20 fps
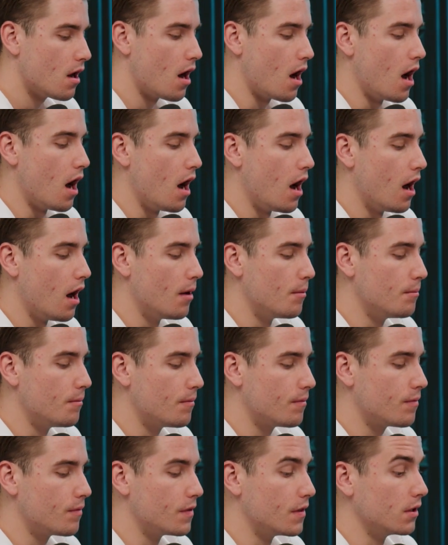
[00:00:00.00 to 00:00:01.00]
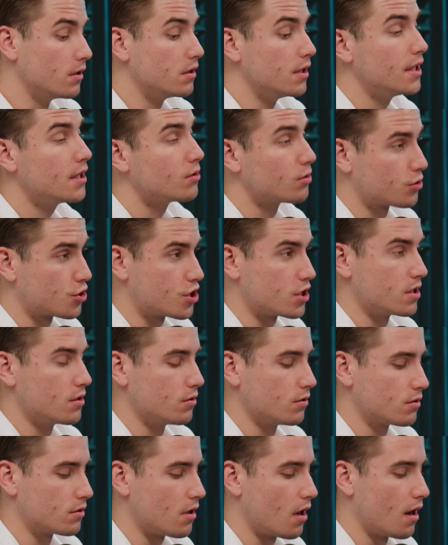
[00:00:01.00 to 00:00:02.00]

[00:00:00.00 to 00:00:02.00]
The legal shield,